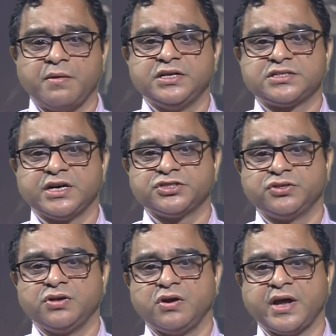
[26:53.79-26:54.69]
our
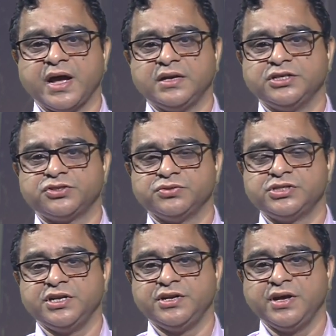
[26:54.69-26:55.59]
discussion on health
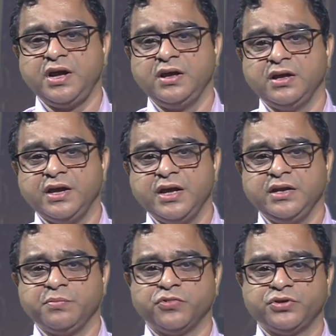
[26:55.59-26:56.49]
issues in India. In
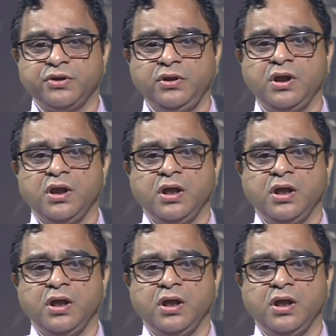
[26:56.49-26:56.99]
that module,